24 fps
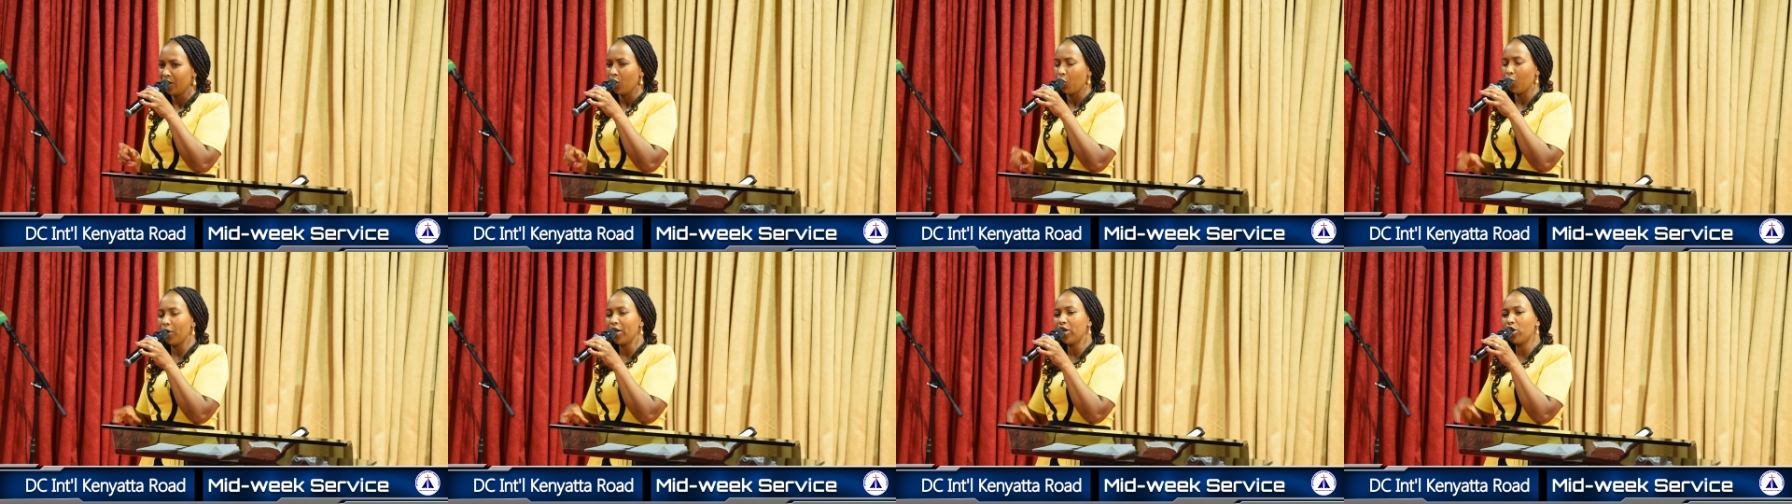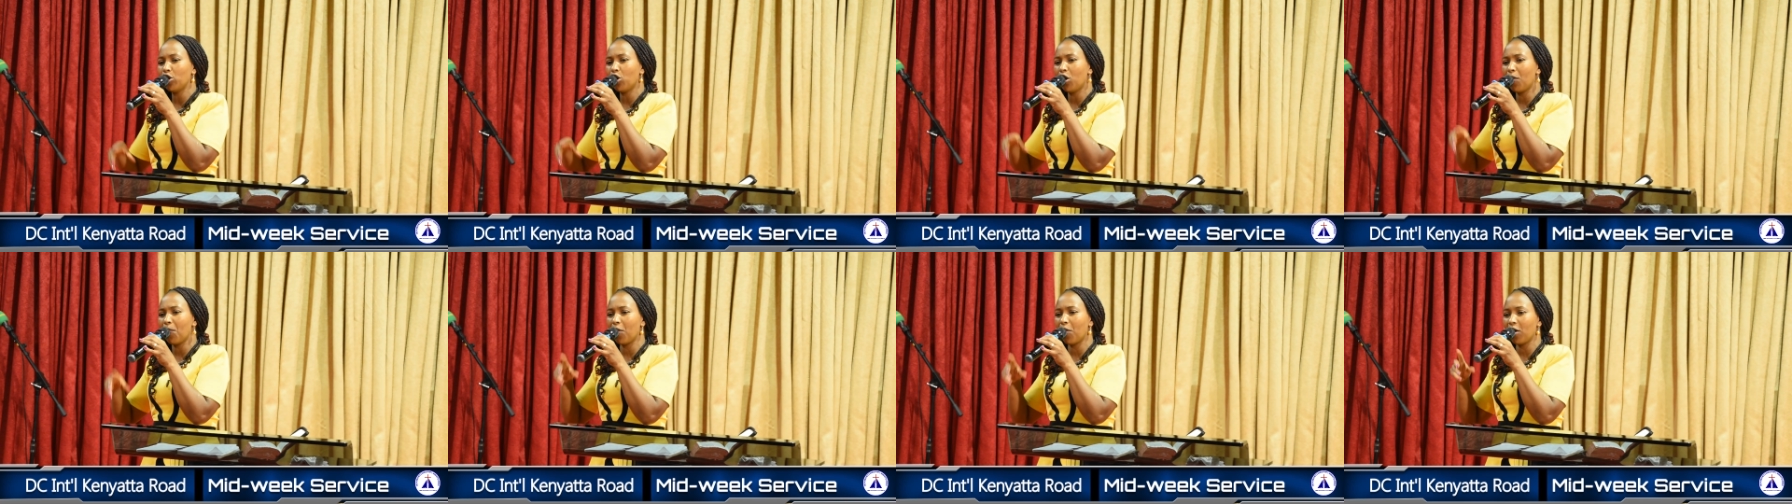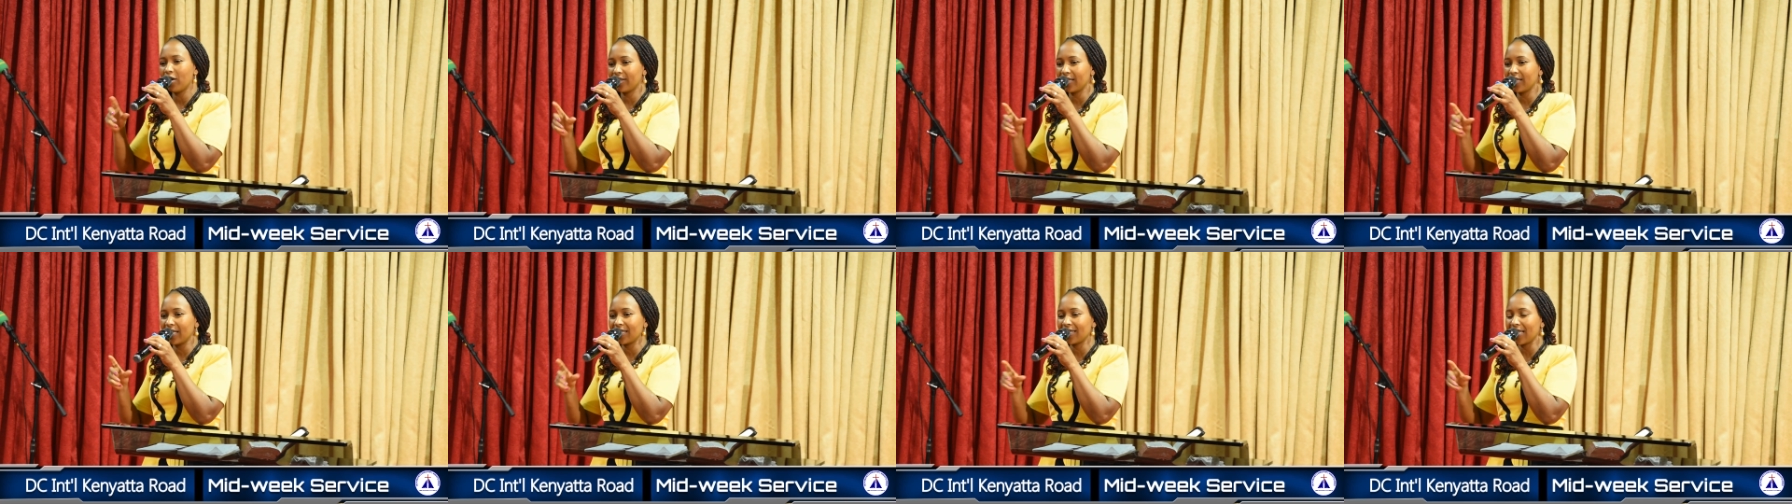We know
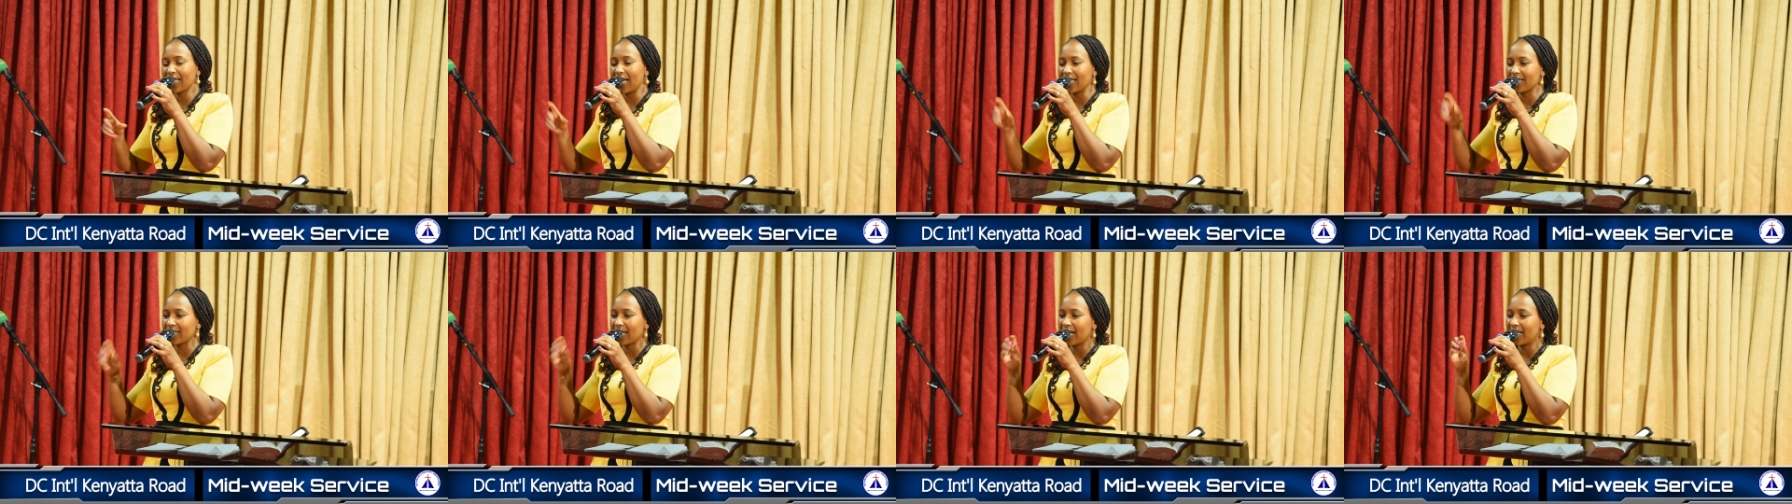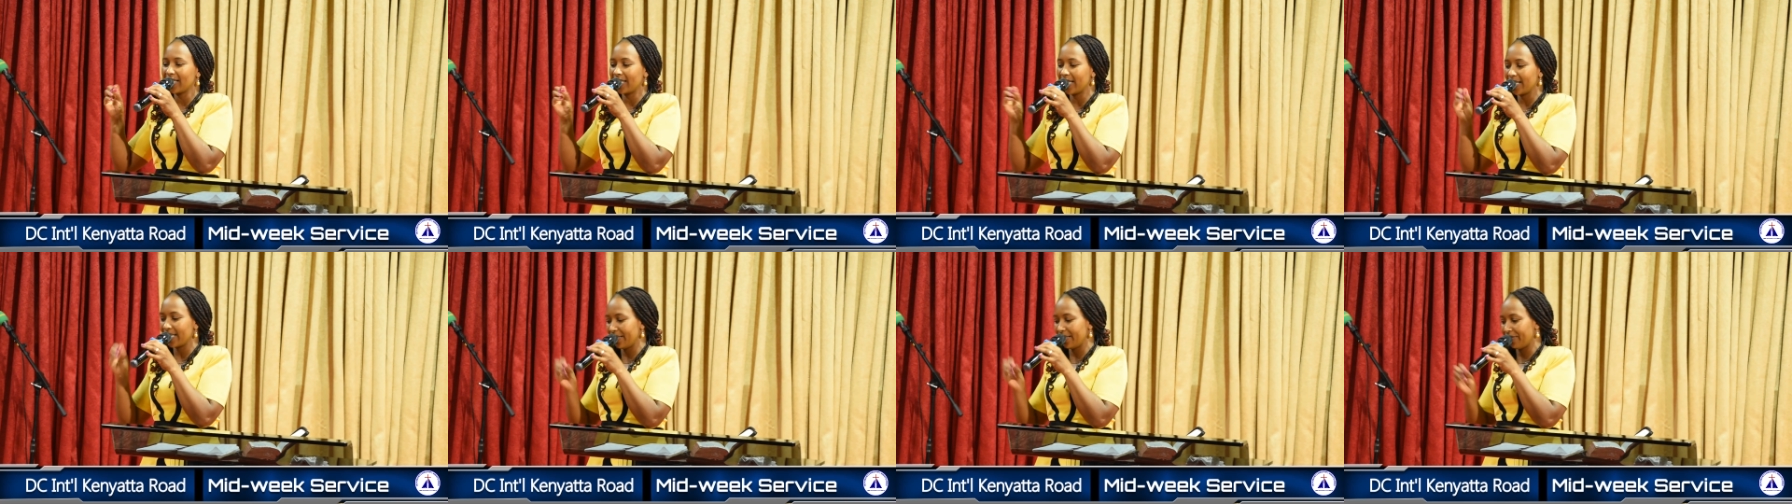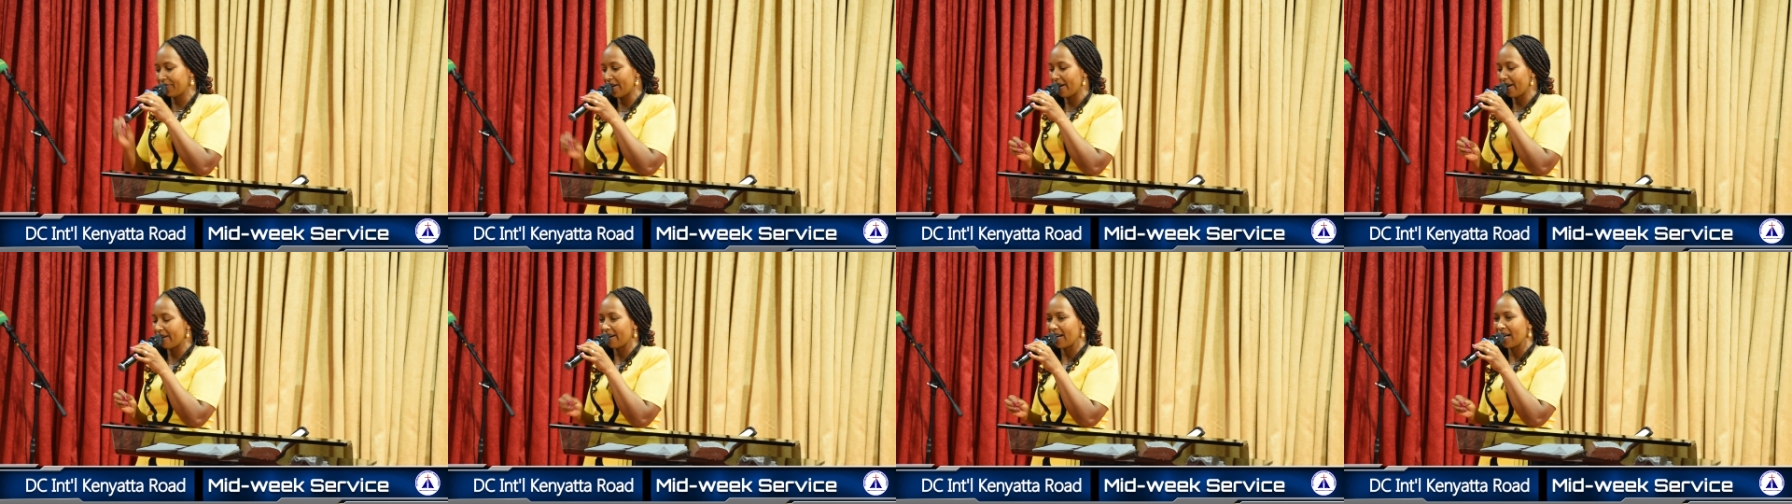Moses as a
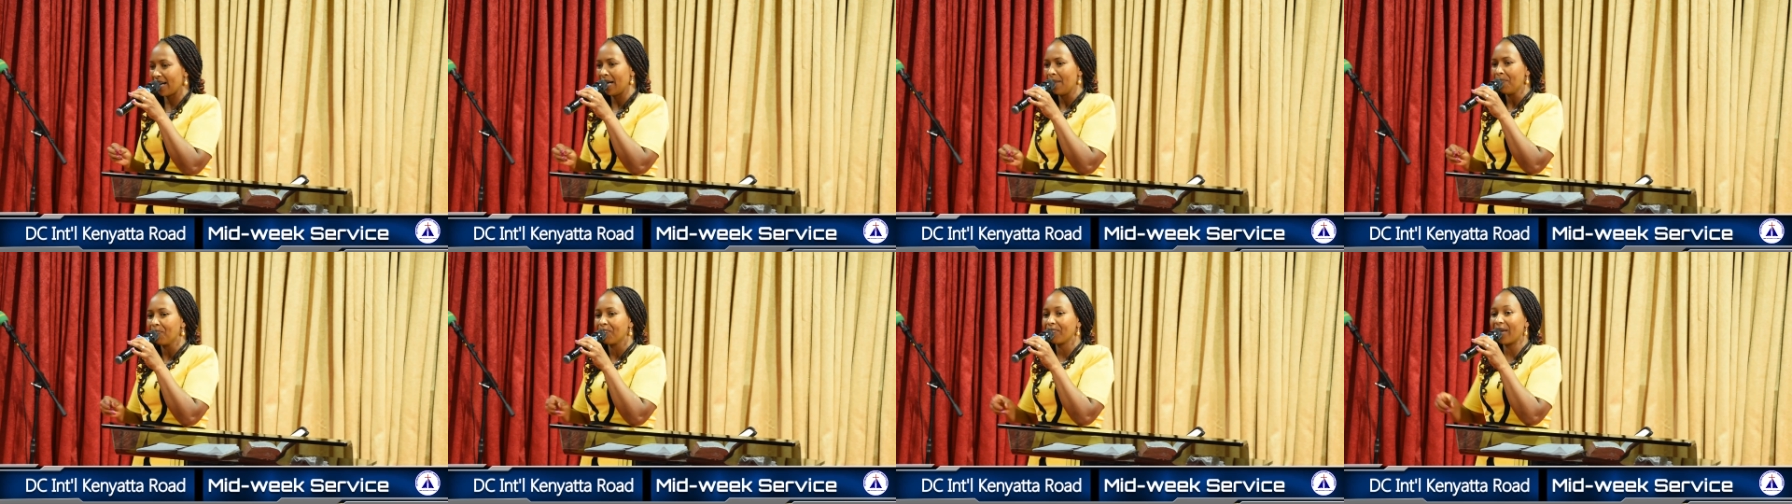deliverer,